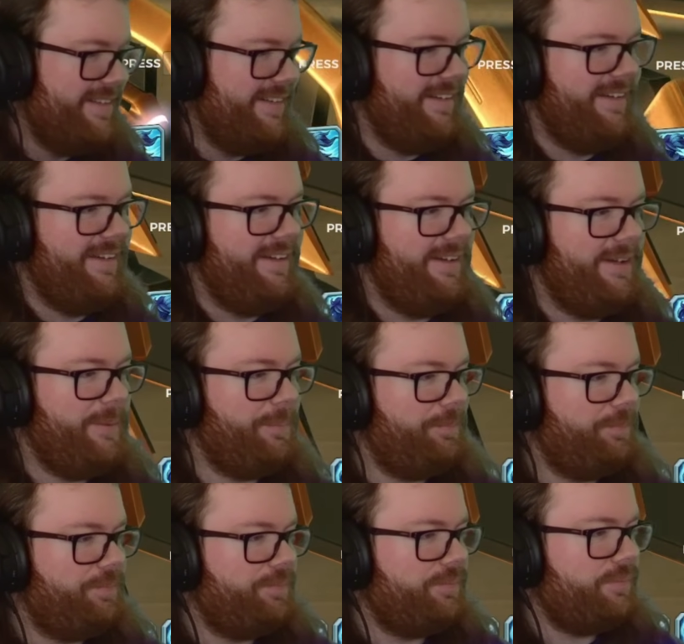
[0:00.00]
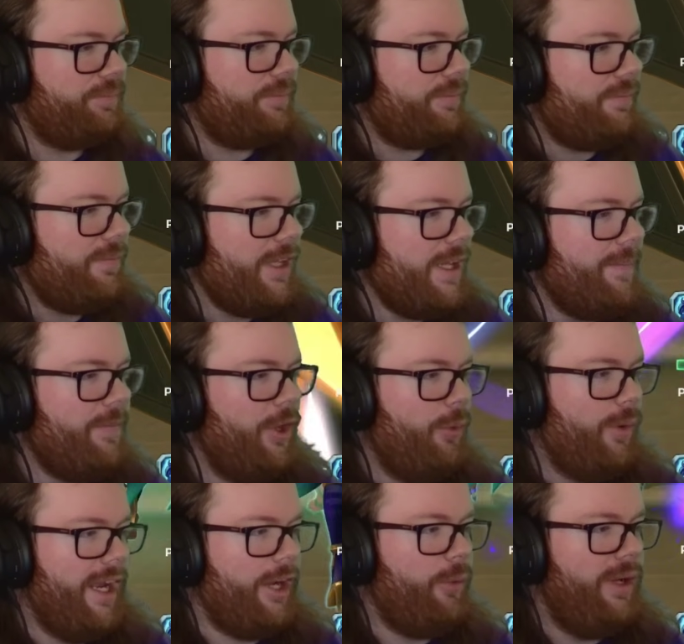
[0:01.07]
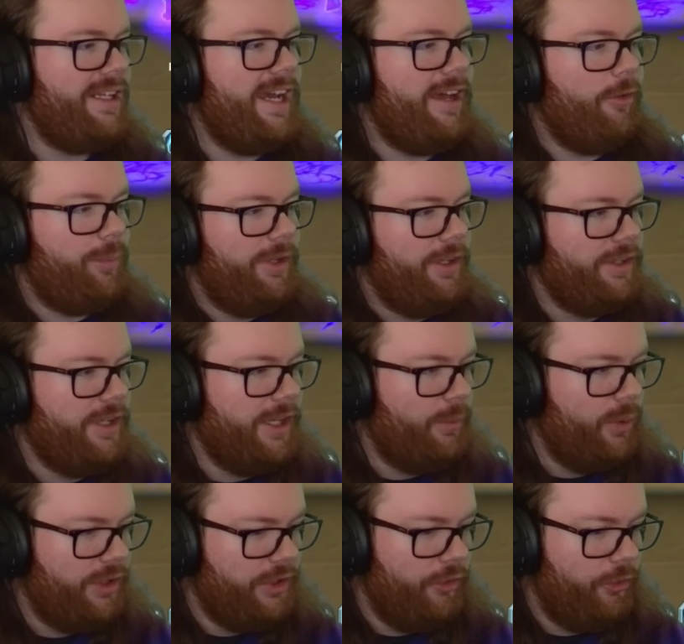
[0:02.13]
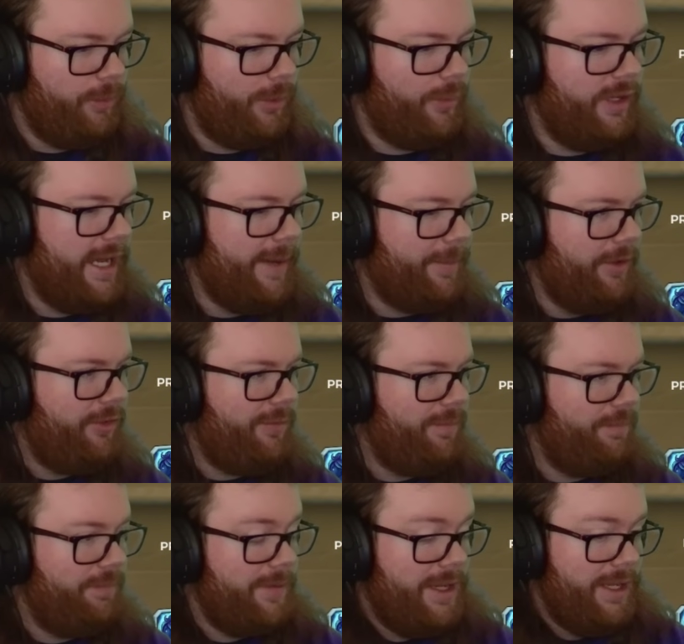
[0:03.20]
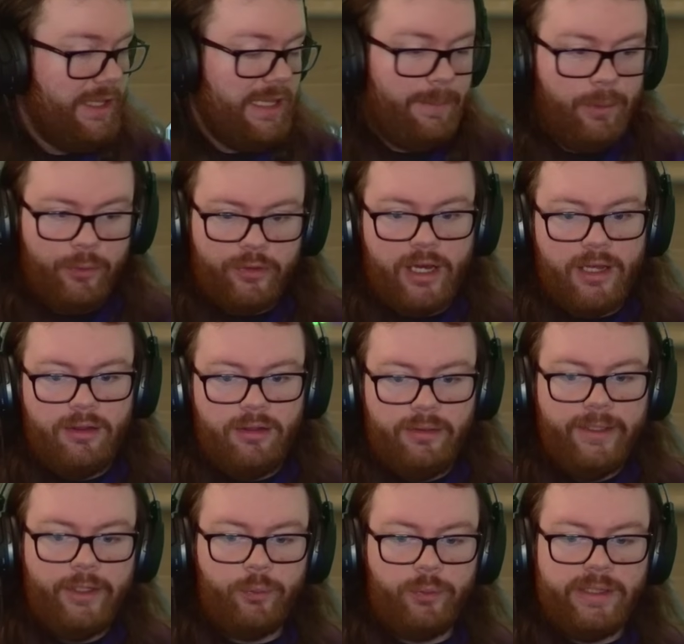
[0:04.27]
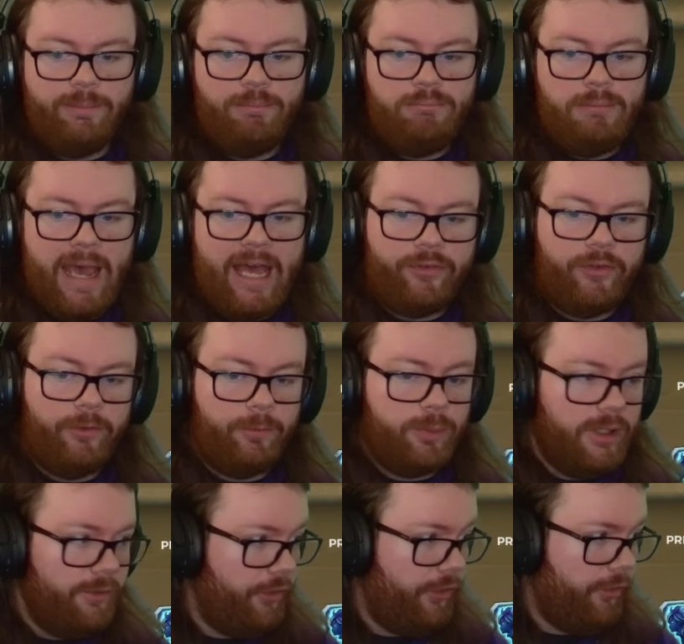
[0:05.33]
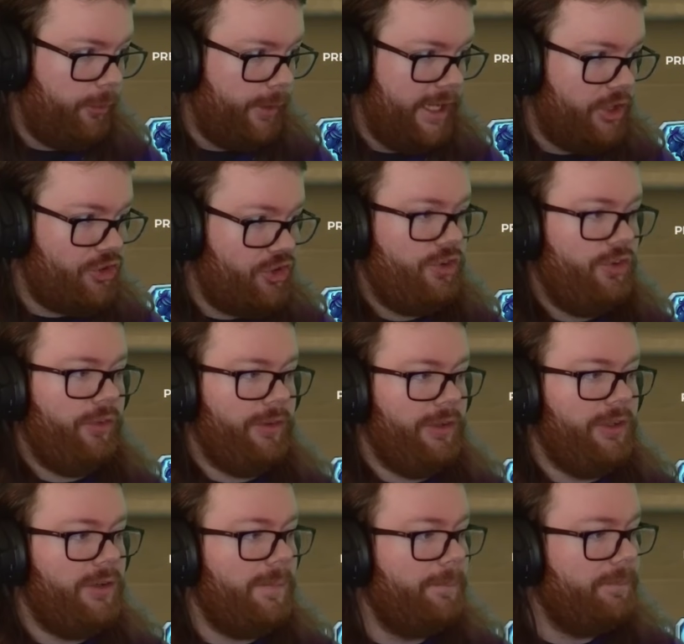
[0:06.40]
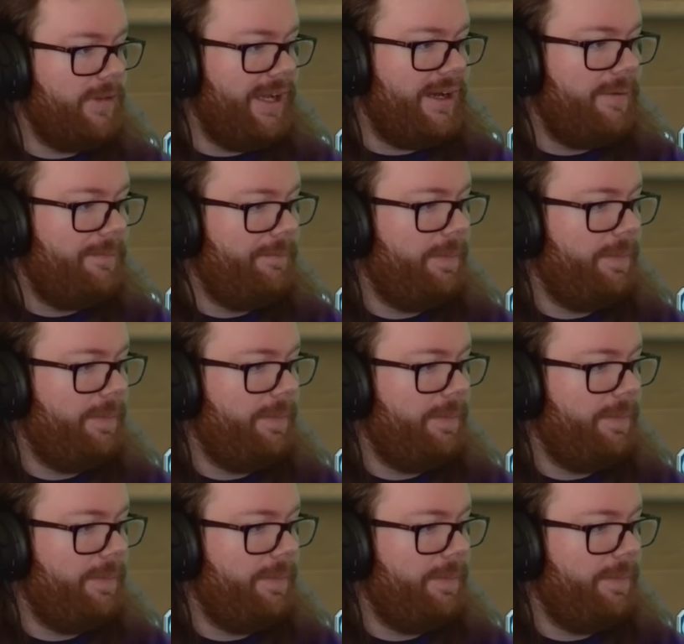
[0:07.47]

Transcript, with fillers: uh. When I quit, Caspian and Ying were unusable. What happened? They both got literally massive buffs this patch, so yeah.